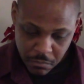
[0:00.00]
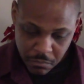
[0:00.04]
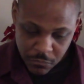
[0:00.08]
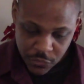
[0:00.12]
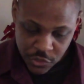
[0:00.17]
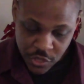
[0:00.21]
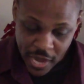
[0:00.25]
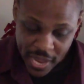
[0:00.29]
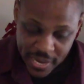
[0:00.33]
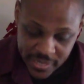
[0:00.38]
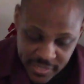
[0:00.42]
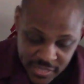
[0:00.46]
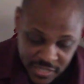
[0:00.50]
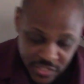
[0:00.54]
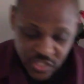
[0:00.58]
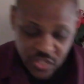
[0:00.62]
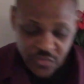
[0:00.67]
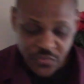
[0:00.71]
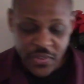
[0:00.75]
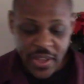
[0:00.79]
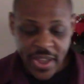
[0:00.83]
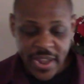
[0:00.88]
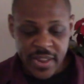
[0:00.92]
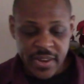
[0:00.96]
John
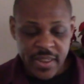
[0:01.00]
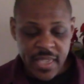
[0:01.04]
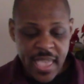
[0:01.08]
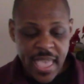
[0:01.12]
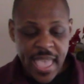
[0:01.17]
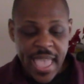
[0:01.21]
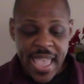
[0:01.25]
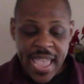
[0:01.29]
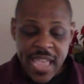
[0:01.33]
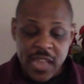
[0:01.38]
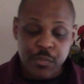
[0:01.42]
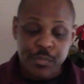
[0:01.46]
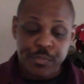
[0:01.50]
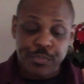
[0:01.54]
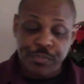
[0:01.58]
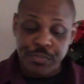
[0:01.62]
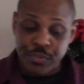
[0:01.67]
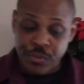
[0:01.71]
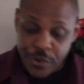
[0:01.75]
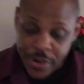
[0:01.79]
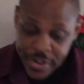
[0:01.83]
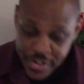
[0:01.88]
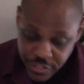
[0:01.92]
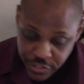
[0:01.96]
testified and
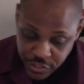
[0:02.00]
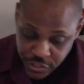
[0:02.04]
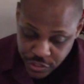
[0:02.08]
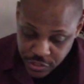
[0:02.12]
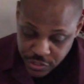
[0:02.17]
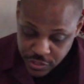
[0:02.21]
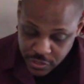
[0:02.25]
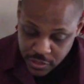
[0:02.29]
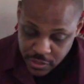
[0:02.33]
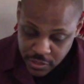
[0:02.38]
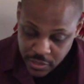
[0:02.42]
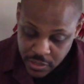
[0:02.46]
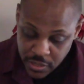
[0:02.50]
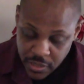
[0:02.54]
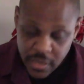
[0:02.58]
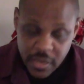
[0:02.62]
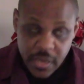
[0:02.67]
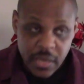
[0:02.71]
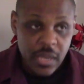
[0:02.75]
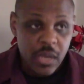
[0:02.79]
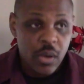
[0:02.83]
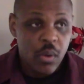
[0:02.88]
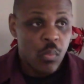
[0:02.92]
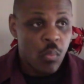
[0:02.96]
preached.
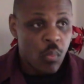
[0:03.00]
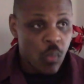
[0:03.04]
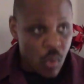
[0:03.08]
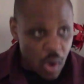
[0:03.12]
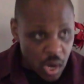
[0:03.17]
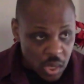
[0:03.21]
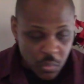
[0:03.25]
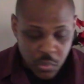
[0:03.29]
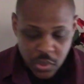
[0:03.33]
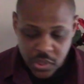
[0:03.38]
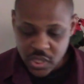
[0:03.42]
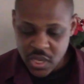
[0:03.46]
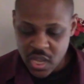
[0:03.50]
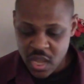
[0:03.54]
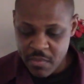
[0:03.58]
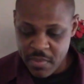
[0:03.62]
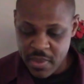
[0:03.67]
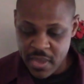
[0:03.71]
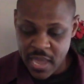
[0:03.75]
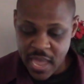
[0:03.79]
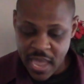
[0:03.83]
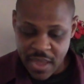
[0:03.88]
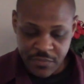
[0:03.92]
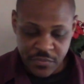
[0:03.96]
One was
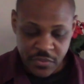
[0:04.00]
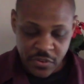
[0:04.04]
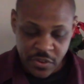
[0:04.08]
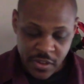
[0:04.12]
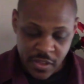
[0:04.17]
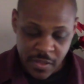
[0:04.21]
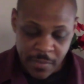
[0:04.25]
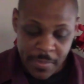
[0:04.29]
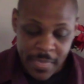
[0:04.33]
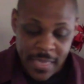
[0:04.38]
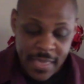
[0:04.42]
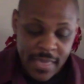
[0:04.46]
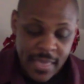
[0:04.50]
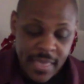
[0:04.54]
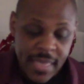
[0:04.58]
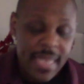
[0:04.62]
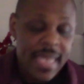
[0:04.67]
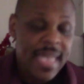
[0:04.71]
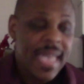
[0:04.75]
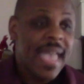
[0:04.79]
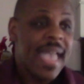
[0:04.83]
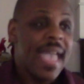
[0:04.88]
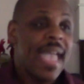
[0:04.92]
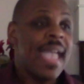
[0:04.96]
coming after him,
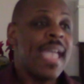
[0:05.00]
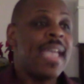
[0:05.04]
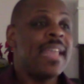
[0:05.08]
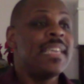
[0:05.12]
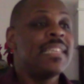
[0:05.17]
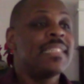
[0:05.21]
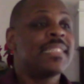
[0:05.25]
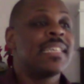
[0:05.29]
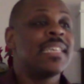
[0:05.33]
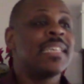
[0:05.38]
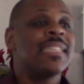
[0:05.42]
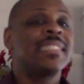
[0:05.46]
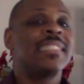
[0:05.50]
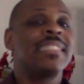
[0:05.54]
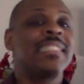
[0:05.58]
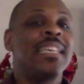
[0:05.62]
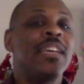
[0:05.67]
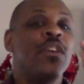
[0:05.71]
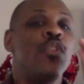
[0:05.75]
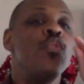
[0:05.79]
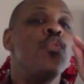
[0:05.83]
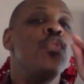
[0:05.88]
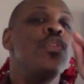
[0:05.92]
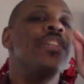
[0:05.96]
and he says,
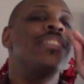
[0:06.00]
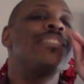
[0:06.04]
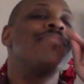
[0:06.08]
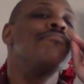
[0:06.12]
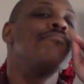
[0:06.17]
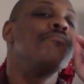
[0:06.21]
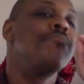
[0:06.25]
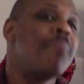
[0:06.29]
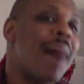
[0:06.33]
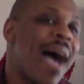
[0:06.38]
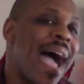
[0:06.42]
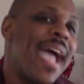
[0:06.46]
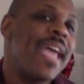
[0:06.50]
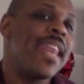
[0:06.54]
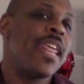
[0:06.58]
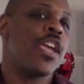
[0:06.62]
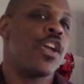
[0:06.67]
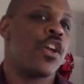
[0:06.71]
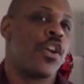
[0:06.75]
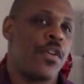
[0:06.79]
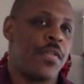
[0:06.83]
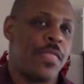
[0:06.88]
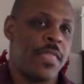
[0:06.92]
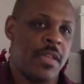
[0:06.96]
Who is
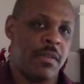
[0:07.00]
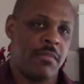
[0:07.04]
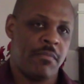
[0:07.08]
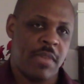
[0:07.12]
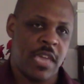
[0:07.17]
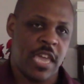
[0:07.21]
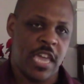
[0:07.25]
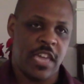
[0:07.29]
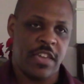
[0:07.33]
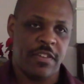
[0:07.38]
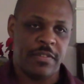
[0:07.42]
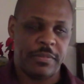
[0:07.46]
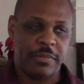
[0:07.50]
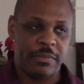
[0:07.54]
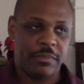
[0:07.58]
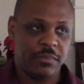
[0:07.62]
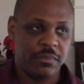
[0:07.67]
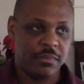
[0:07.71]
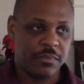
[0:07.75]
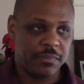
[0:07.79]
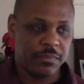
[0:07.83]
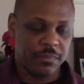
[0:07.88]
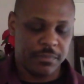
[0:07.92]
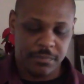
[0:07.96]
mightier than me?
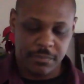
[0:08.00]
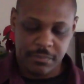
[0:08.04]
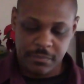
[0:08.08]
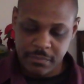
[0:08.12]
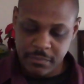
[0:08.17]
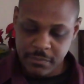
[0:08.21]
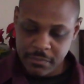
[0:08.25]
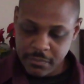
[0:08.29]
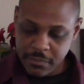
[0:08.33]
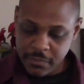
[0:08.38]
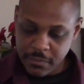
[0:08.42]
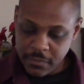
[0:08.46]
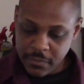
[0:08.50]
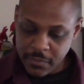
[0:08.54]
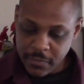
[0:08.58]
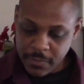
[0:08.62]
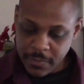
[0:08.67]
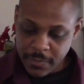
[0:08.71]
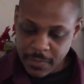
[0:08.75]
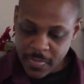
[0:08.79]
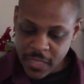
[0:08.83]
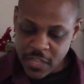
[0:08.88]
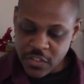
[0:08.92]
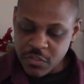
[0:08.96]

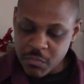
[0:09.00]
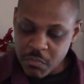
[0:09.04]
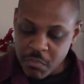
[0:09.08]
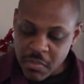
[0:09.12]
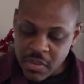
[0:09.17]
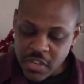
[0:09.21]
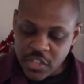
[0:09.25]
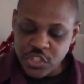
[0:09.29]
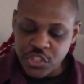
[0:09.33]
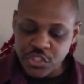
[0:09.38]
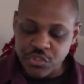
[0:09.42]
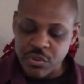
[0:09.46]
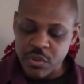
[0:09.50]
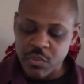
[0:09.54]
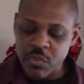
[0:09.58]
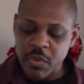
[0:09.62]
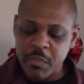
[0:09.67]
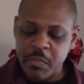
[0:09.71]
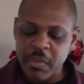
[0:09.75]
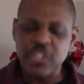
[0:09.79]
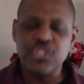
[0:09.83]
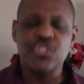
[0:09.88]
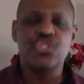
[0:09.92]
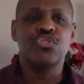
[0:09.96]
His ministry
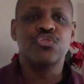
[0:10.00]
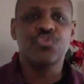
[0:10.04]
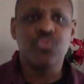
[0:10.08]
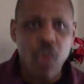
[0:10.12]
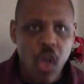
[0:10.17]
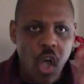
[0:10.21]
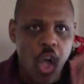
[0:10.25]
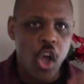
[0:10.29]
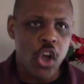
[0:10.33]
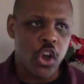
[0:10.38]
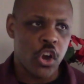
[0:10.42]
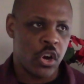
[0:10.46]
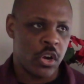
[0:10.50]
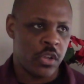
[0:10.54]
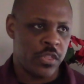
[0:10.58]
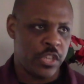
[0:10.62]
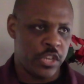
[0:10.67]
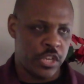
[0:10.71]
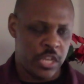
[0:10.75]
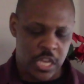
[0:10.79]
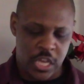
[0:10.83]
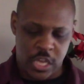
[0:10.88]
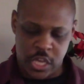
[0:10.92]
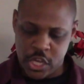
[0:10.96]
would be stronger
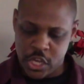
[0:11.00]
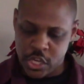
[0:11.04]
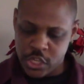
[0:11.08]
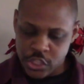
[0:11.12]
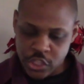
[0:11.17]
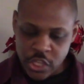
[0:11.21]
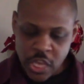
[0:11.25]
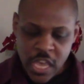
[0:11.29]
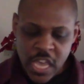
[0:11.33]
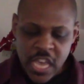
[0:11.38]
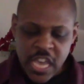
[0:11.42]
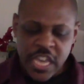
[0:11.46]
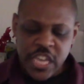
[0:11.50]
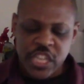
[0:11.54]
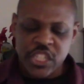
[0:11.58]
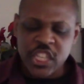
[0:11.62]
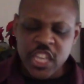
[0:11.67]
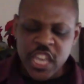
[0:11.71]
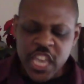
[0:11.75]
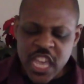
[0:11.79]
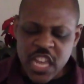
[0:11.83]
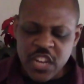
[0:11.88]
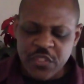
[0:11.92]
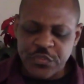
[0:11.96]
than his.
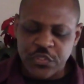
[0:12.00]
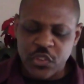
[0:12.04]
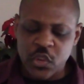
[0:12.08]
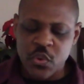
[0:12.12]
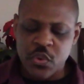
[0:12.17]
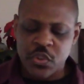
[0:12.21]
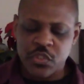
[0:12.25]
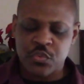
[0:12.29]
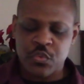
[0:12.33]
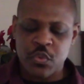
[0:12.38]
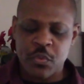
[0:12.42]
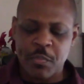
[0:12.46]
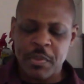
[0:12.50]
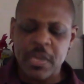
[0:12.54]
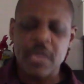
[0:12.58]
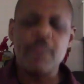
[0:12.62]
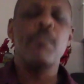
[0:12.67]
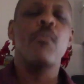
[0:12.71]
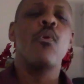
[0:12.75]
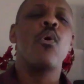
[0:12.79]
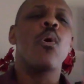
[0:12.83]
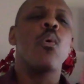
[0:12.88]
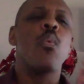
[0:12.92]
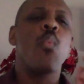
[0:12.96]
His influence would be
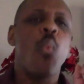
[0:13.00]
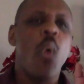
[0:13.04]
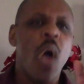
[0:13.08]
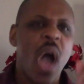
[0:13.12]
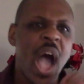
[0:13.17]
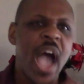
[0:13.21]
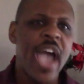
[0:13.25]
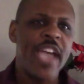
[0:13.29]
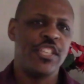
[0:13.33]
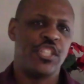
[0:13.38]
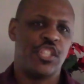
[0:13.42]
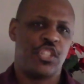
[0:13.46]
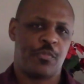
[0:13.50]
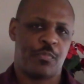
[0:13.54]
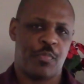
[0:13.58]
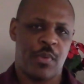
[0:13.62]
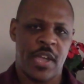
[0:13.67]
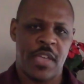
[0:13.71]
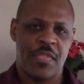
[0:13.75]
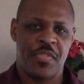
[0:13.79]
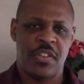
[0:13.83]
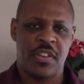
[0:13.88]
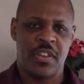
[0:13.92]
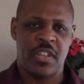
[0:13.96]
more
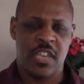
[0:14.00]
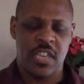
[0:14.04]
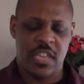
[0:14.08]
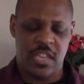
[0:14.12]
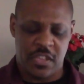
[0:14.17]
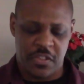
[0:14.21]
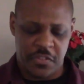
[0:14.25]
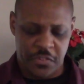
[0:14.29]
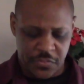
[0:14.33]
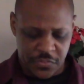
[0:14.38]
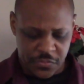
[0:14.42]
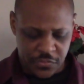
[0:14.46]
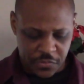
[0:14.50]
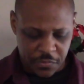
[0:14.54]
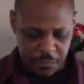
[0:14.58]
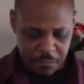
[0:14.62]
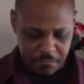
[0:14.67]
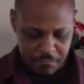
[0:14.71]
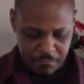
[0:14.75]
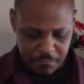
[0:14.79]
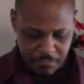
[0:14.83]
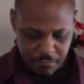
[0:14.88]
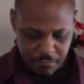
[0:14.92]
widespread than his.